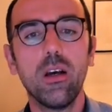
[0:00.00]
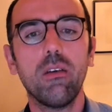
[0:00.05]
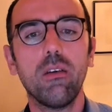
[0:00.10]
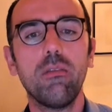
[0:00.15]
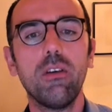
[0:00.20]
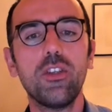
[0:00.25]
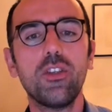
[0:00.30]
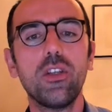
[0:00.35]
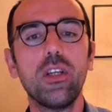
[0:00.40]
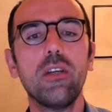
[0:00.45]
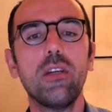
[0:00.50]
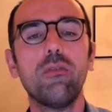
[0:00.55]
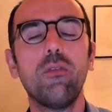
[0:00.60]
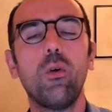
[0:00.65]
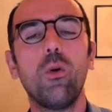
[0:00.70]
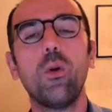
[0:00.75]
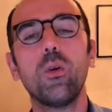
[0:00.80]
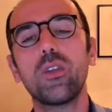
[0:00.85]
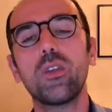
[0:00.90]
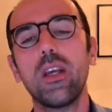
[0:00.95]
which
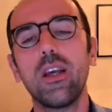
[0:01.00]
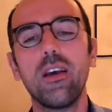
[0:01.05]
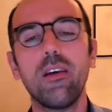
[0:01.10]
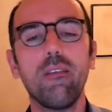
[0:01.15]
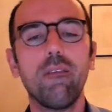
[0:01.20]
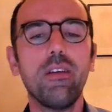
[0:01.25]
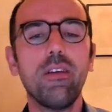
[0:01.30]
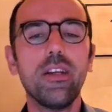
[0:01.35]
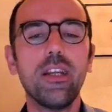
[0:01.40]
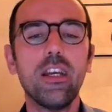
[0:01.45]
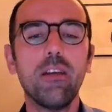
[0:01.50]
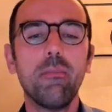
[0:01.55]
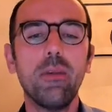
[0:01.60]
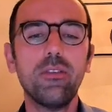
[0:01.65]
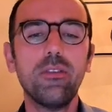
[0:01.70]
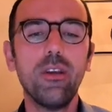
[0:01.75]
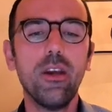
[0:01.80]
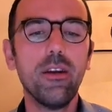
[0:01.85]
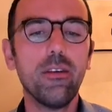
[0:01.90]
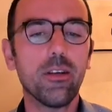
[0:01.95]
involves winning
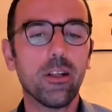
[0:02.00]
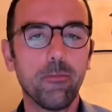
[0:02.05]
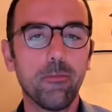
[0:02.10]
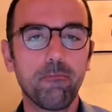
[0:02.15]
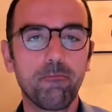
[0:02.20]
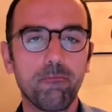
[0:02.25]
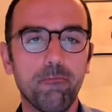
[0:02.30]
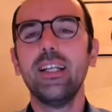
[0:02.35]
material.